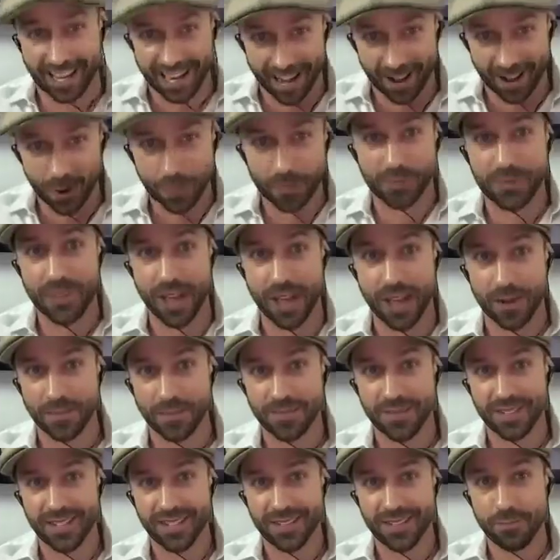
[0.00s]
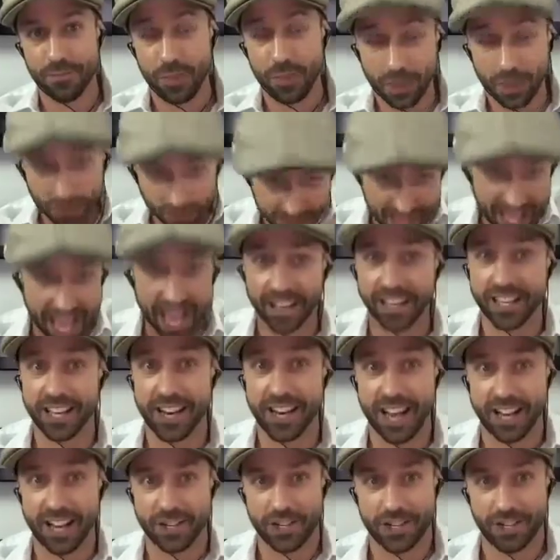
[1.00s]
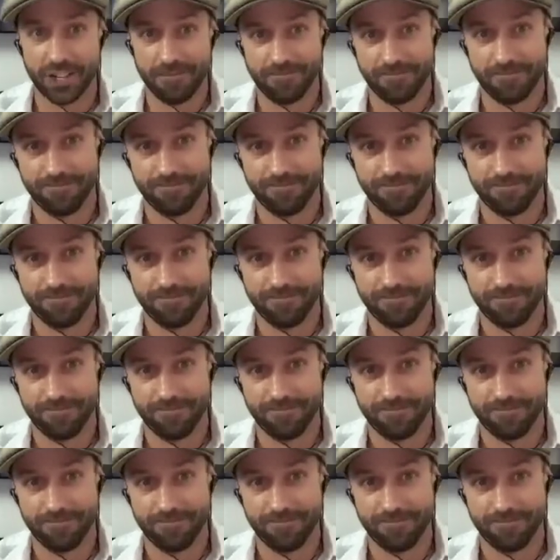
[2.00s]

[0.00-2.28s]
help them build that connection.